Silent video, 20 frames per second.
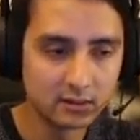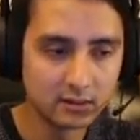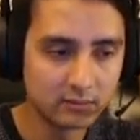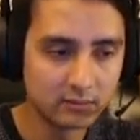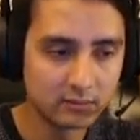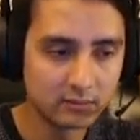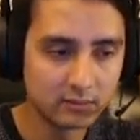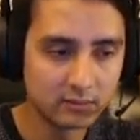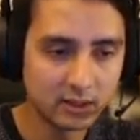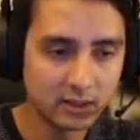
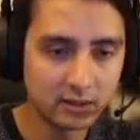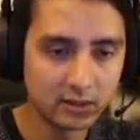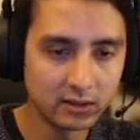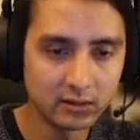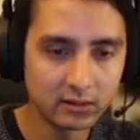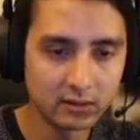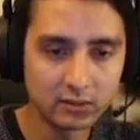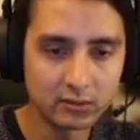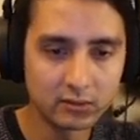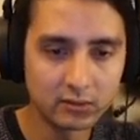And
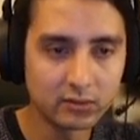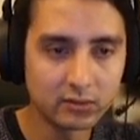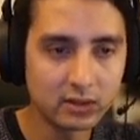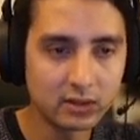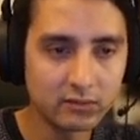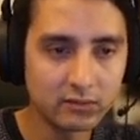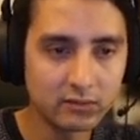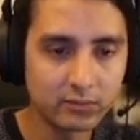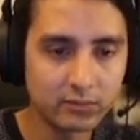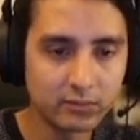don't give
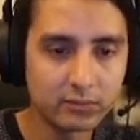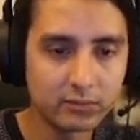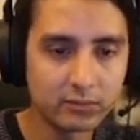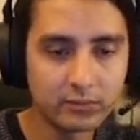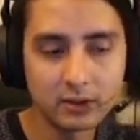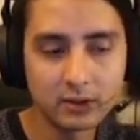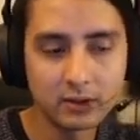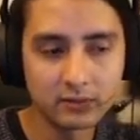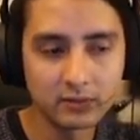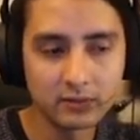up
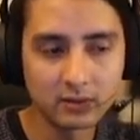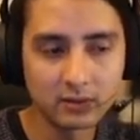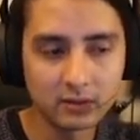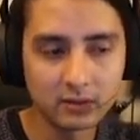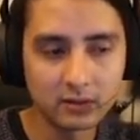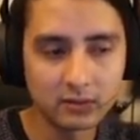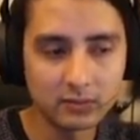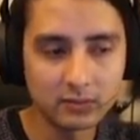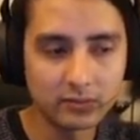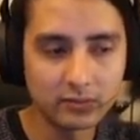because
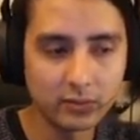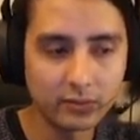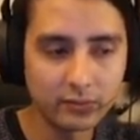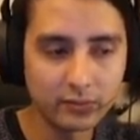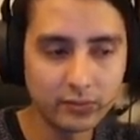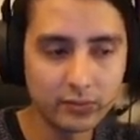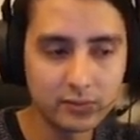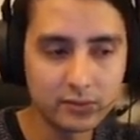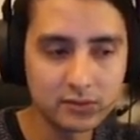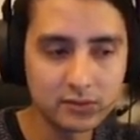for
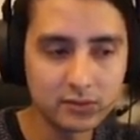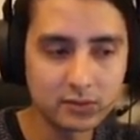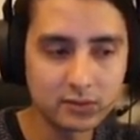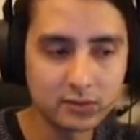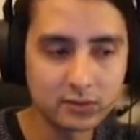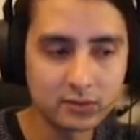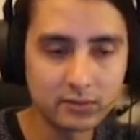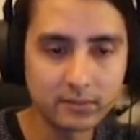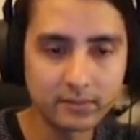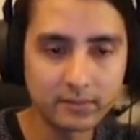first
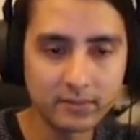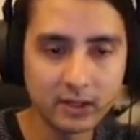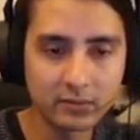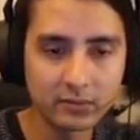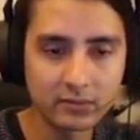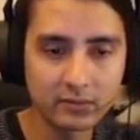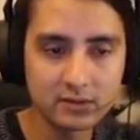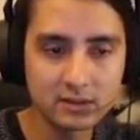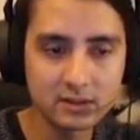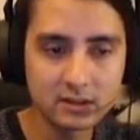
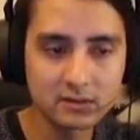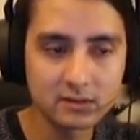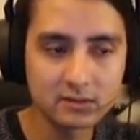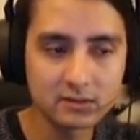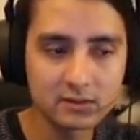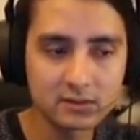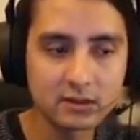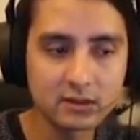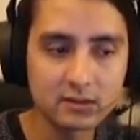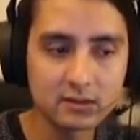
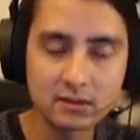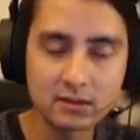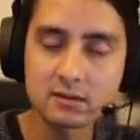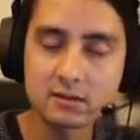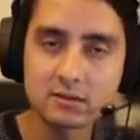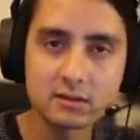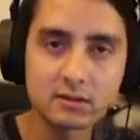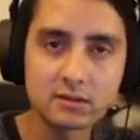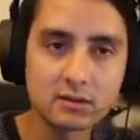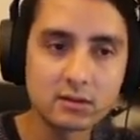exercise
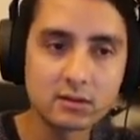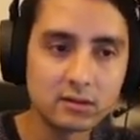it's good,